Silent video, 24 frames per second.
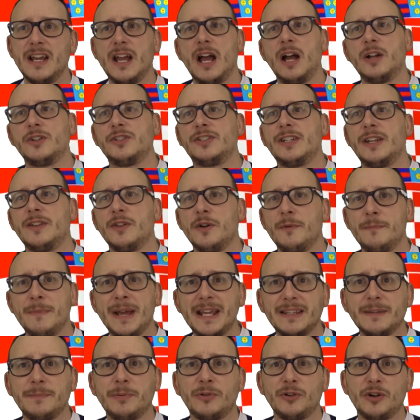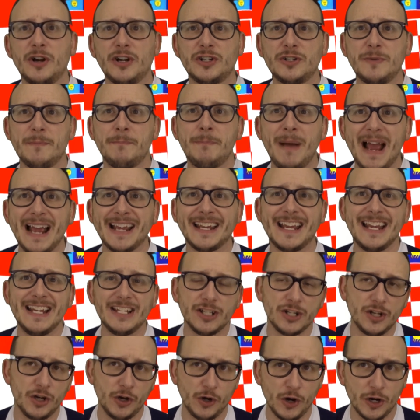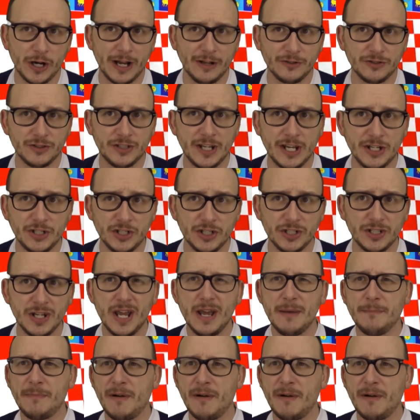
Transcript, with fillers: I'd say they'll make the progression back into the knockout stages,